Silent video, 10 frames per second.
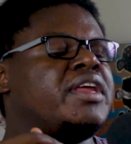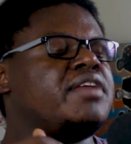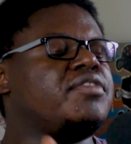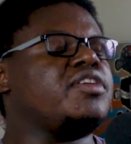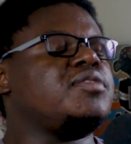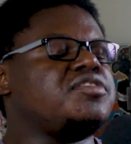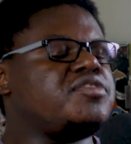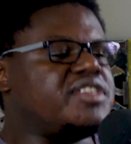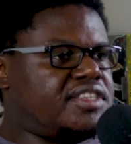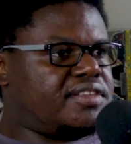that everything was a
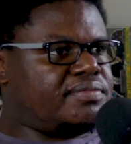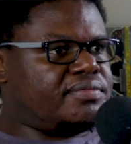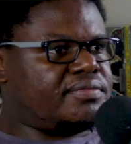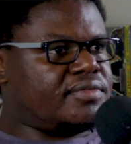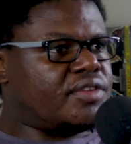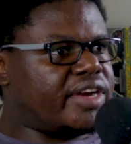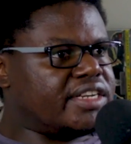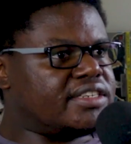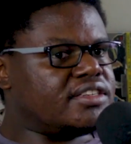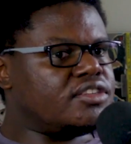risk.
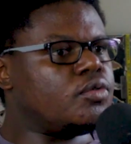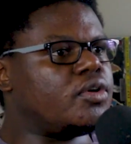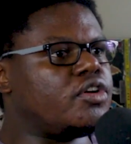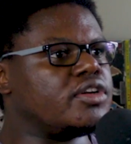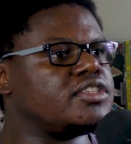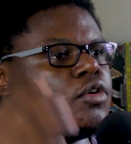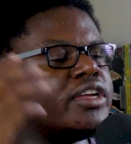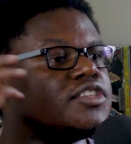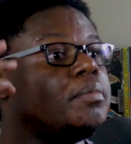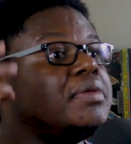Right. You were not
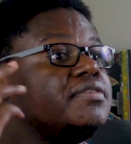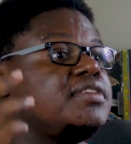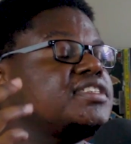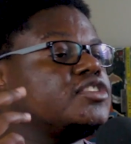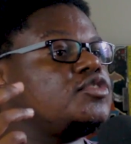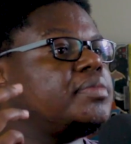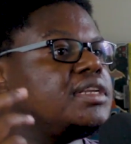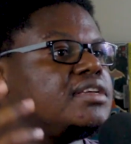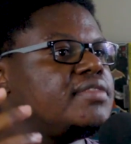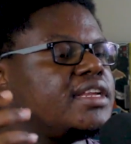as oblivious as to
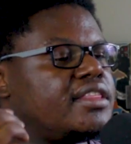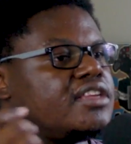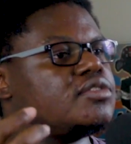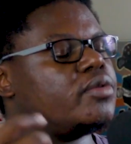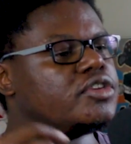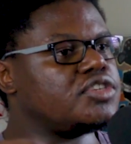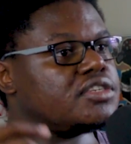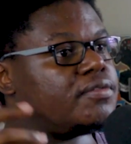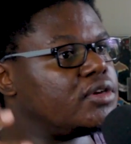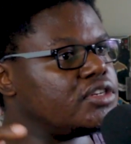believe that things were going to
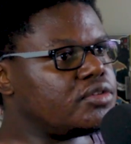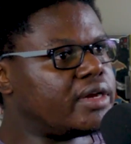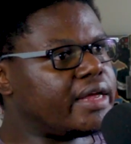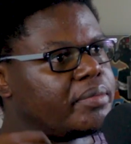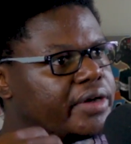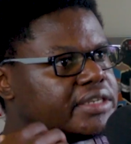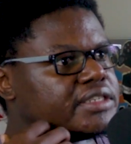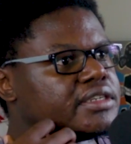just fall into your lap, right?